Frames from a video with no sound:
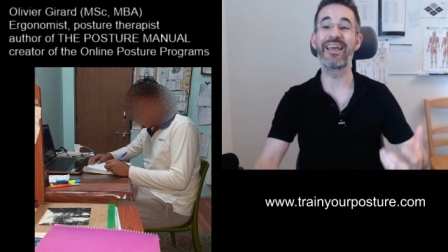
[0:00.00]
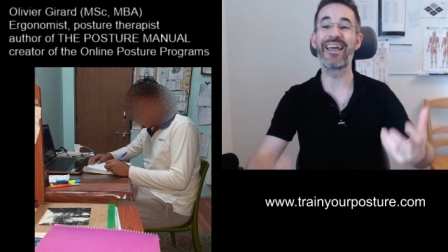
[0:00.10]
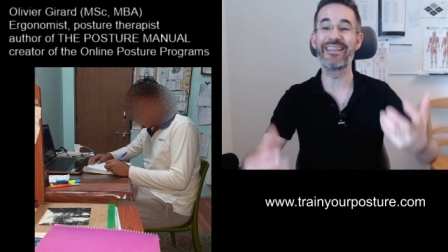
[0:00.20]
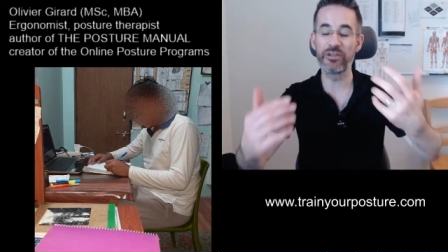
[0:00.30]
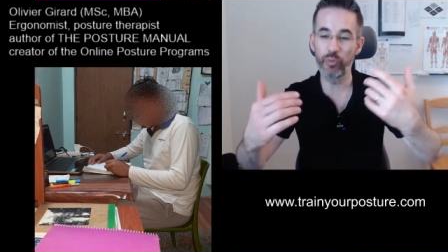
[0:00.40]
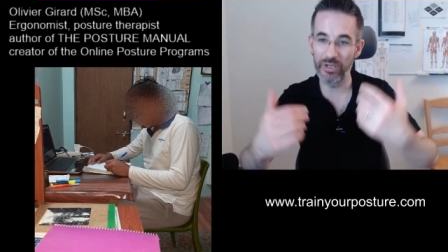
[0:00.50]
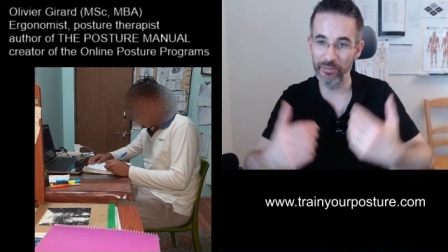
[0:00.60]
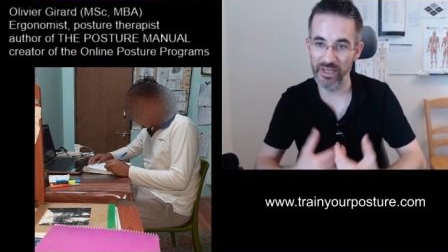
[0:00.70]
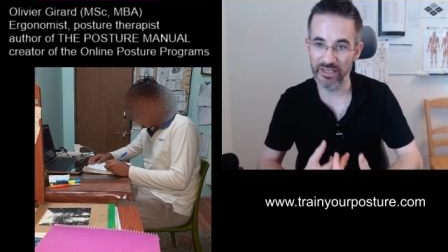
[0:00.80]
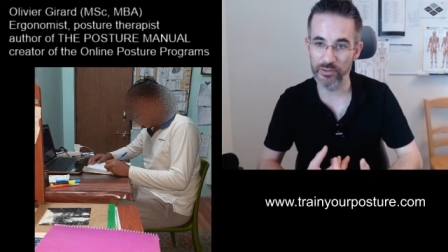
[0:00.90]
and it will
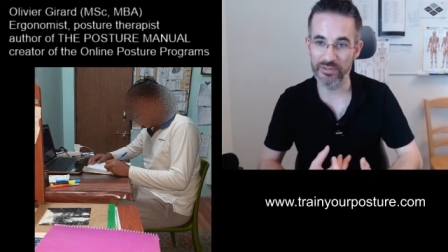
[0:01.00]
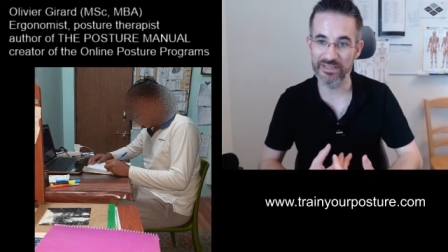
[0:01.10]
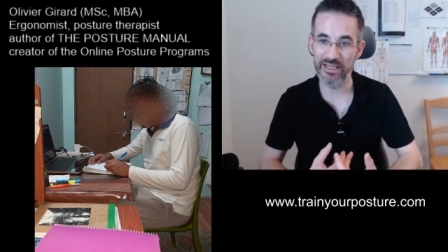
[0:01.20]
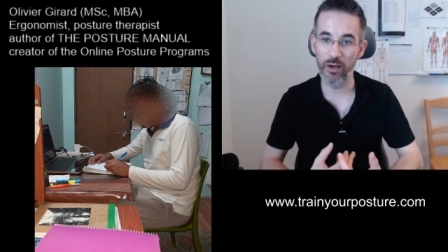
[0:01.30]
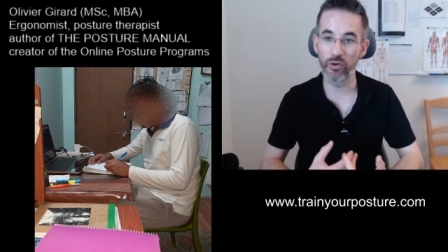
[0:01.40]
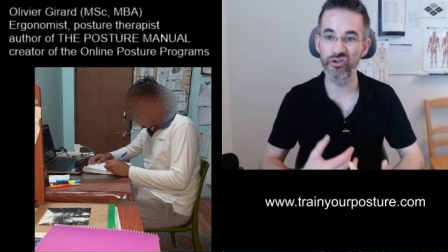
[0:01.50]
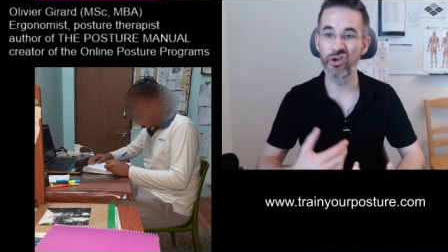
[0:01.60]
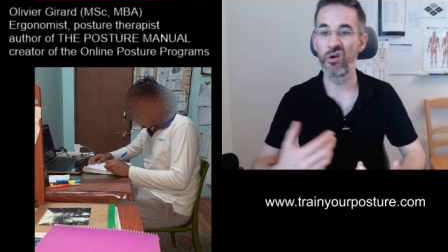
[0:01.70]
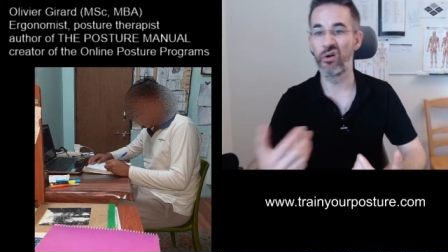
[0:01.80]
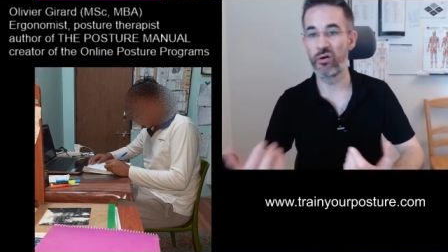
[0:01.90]
make you slouch
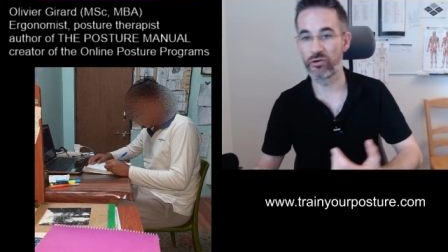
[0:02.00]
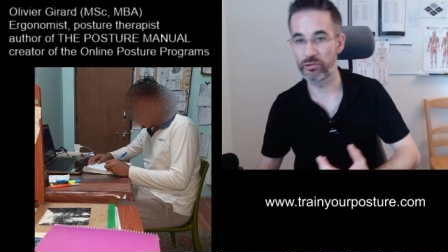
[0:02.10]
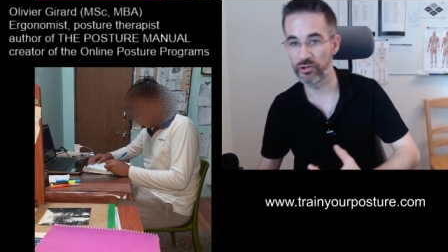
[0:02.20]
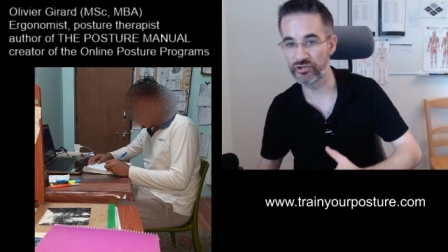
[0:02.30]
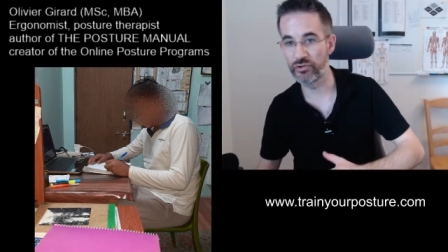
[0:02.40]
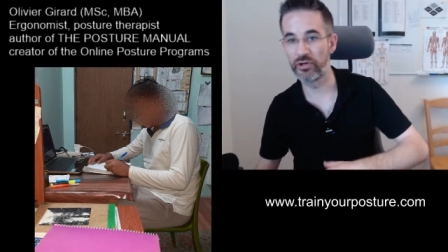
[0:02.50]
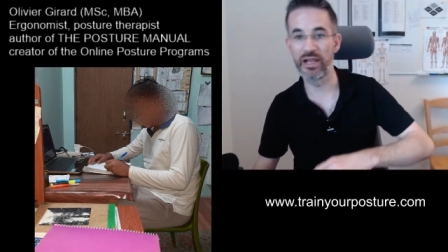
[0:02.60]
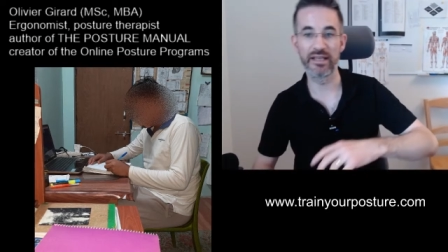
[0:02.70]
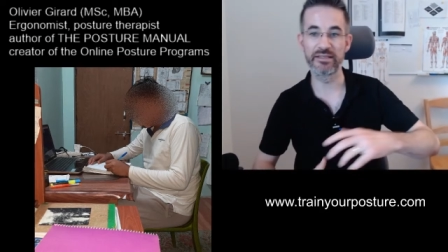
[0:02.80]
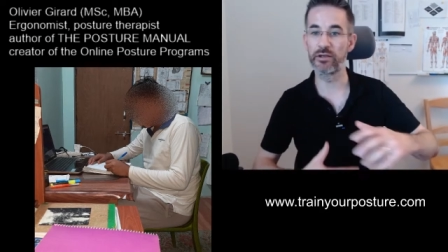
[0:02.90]
or cross your
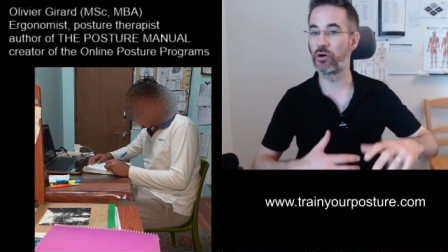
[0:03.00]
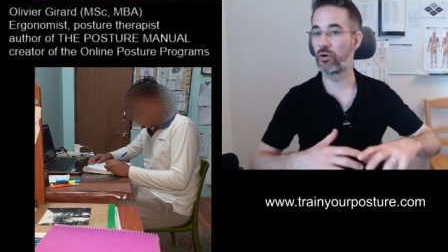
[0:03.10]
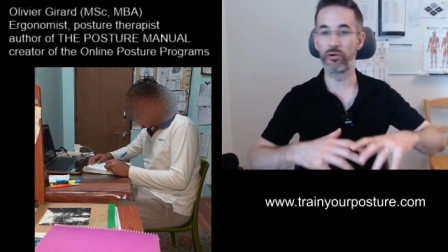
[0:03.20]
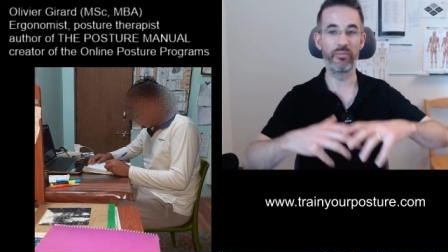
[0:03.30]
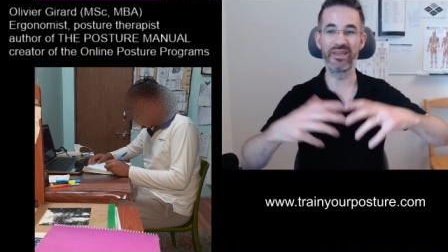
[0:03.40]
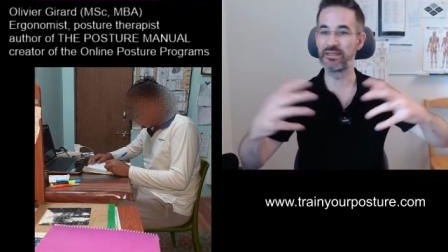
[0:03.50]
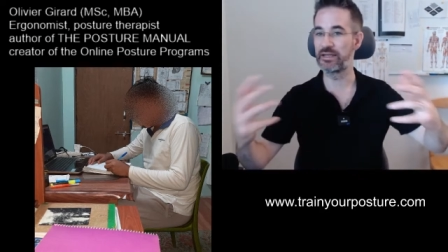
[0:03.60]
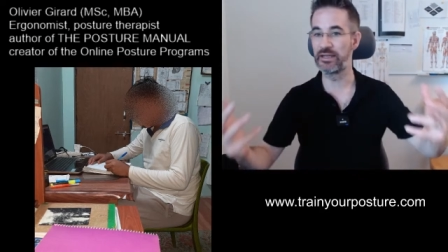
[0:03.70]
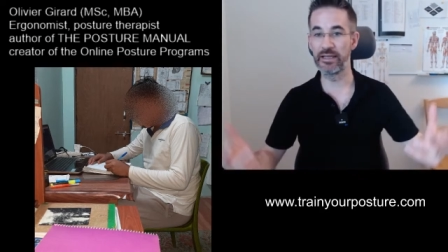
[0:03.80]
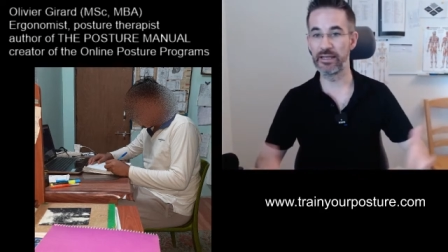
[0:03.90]
legs or
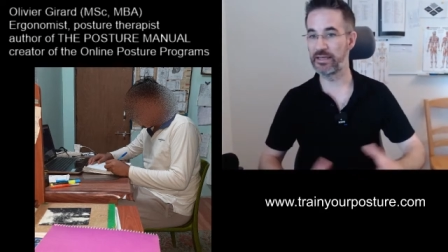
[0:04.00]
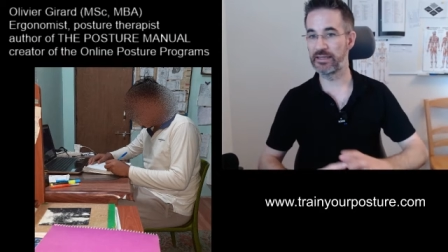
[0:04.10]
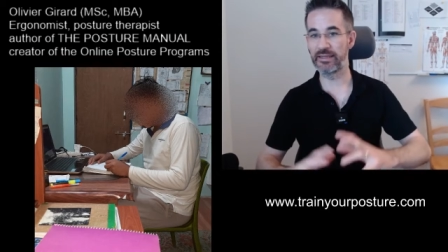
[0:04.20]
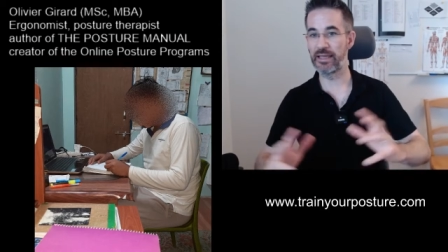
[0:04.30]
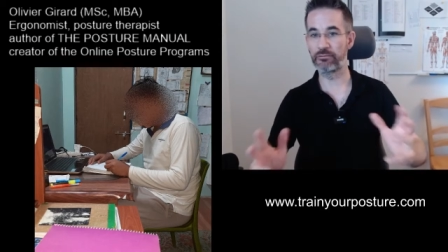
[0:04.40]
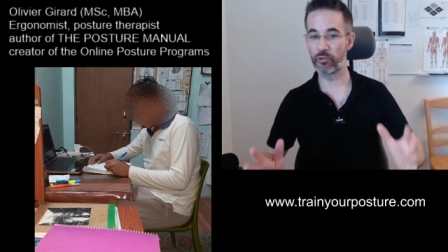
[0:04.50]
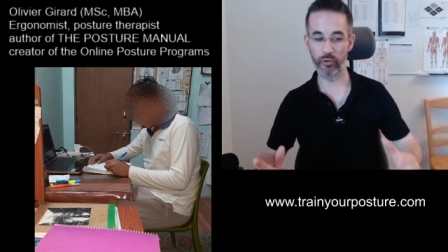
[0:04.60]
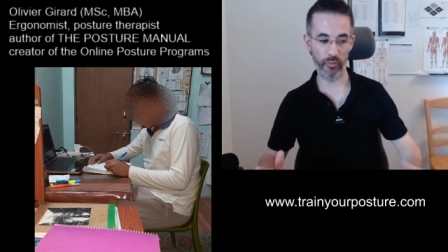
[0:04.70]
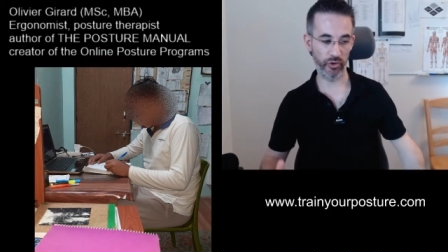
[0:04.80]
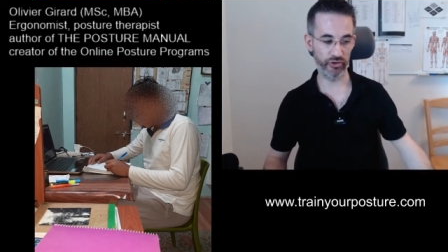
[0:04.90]
basically take
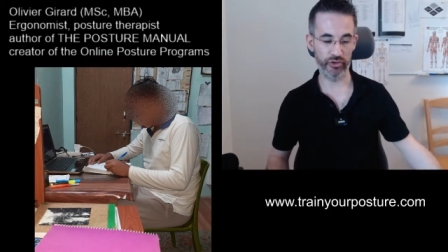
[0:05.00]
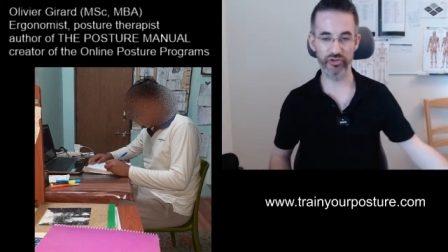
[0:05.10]
wrong posture.